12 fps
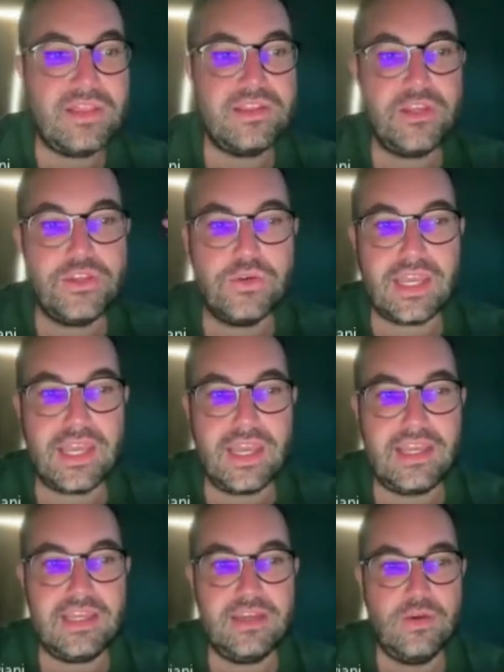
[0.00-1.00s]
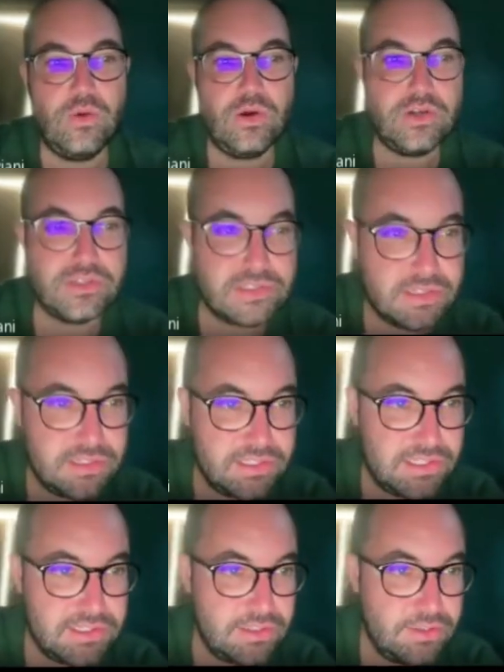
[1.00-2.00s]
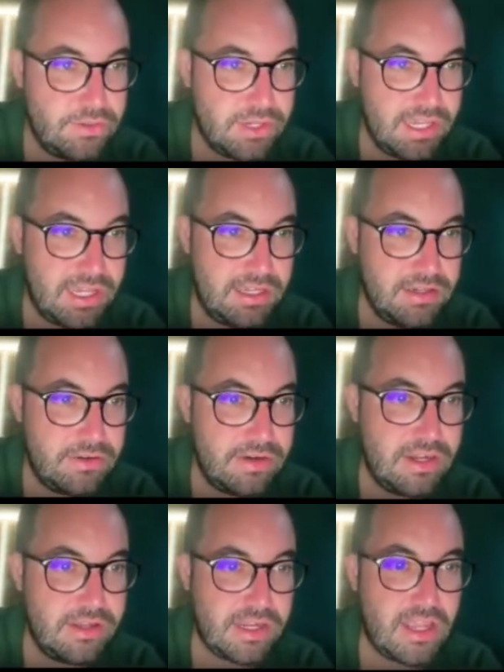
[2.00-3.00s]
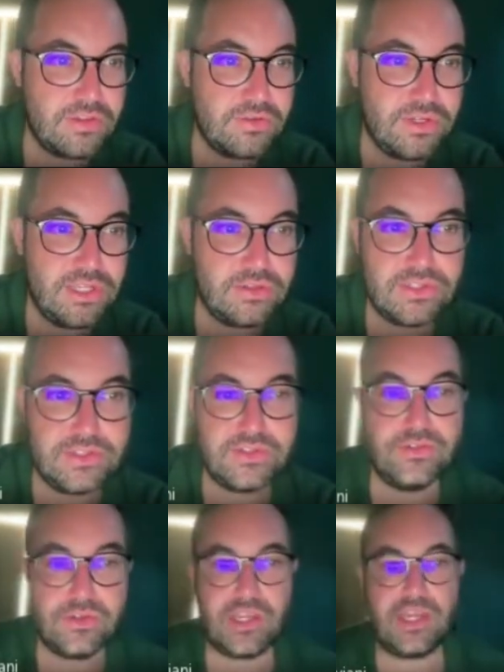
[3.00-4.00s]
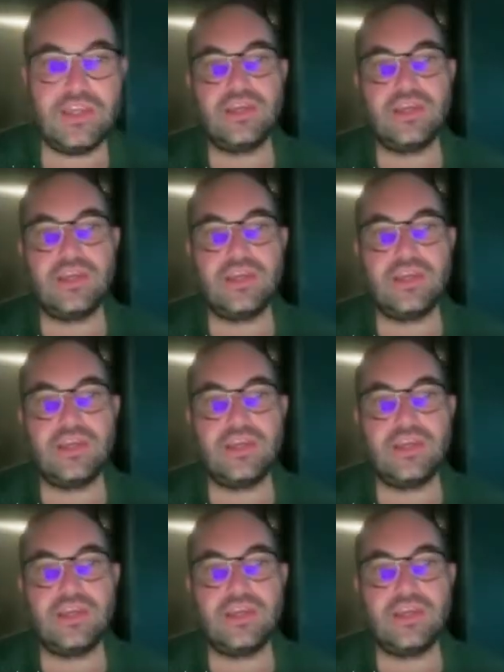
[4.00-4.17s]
the UK was, this is UK, Regno Unito is UK.